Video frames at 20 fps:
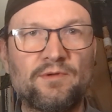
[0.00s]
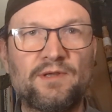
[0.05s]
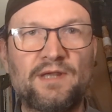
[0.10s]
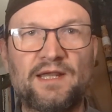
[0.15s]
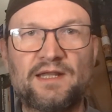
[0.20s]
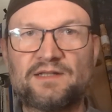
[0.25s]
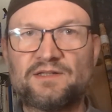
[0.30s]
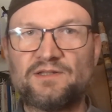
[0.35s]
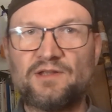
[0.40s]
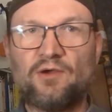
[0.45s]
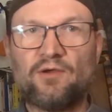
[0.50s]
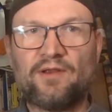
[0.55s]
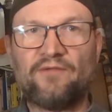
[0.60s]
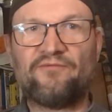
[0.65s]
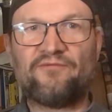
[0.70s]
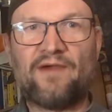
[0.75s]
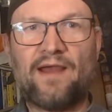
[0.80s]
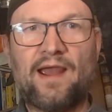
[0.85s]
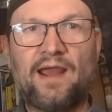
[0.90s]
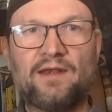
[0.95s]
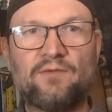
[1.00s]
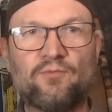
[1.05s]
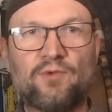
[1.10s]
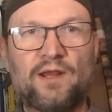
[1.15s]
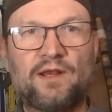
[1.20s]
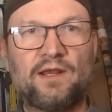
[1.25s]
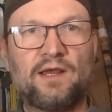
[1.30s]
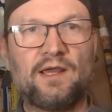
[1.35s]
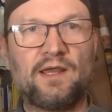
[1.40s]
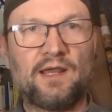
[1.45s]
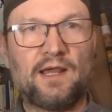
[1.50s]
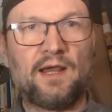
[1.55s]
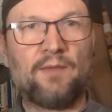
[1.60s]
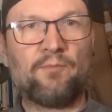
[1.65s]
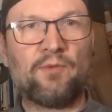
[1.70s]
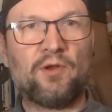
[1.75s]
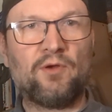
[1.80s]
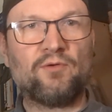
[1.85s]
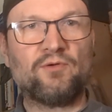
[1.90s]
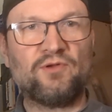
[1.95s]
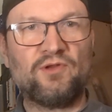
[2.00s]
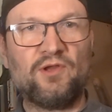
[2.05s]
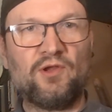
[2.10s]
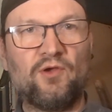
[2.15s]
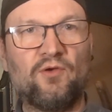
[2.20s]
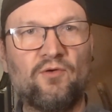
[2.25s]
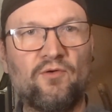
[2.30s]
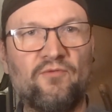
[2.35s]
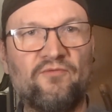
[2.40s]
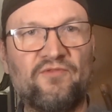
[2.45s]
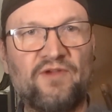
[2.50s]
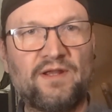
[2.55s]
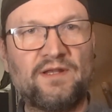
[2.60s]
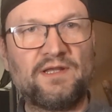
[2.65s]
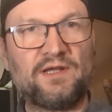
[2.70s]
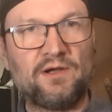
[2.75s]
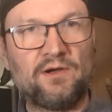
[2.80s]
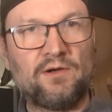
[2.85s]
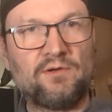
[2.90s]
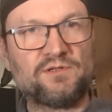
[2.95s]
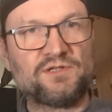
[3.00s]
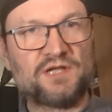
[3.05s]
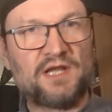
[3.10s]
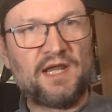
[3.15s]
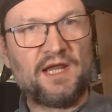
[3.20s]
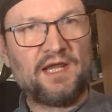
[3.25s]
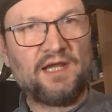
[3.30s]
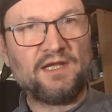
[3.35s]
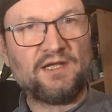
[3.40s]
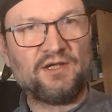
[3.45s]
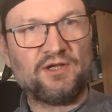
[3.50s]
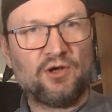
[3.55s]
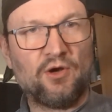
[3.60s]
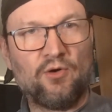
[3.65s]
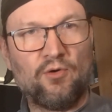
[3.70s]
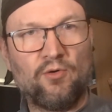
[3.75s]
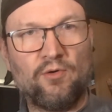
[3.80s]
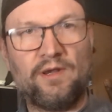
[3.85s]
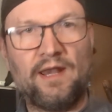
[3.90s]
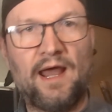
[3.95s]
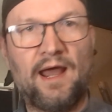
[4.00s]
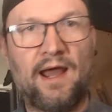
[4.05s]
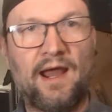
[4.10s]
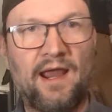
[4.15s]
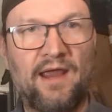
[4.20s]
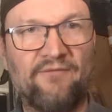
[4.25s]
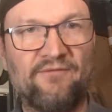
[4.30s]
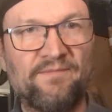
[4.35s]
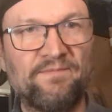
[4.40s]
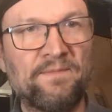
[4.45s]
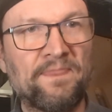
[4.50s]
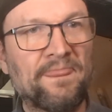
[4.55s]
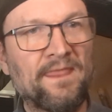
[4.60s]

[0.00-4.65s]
get notified when I upload new videos and go live.